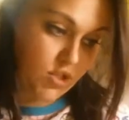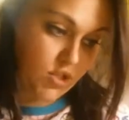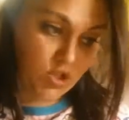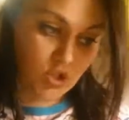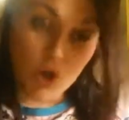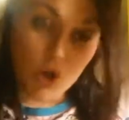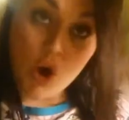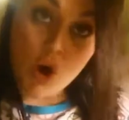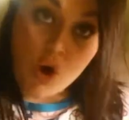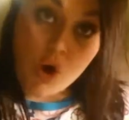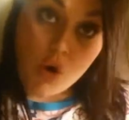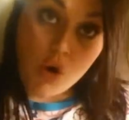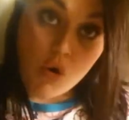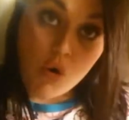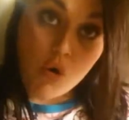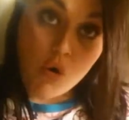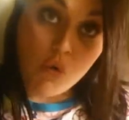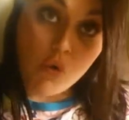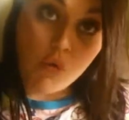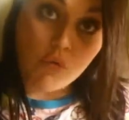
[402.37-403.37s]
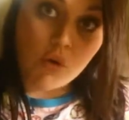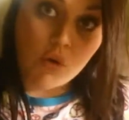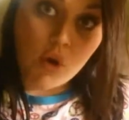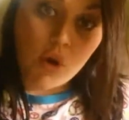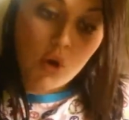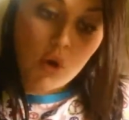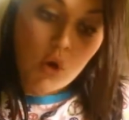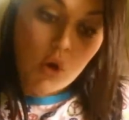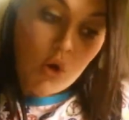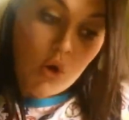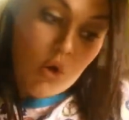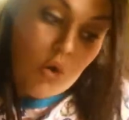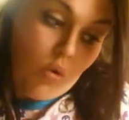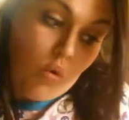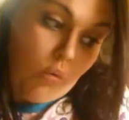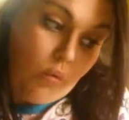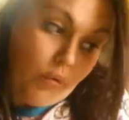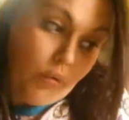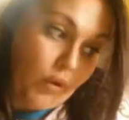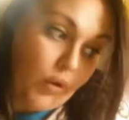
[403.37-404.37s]
the stove
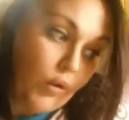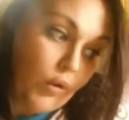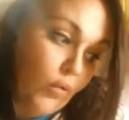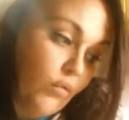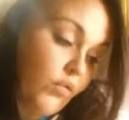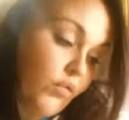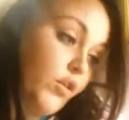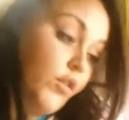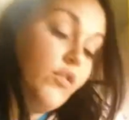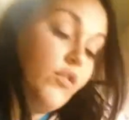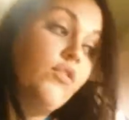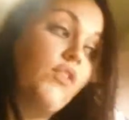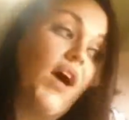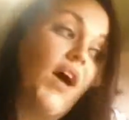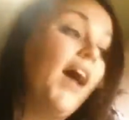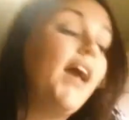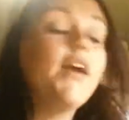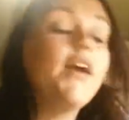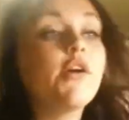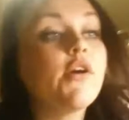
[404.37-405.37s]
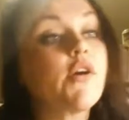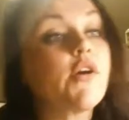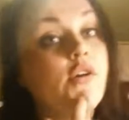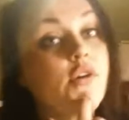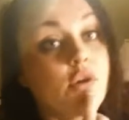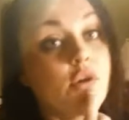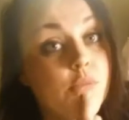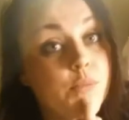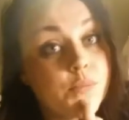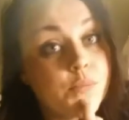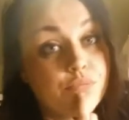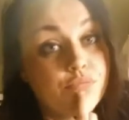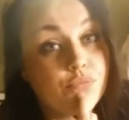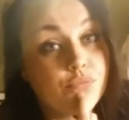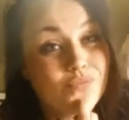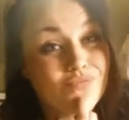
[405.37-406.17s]
or over a fire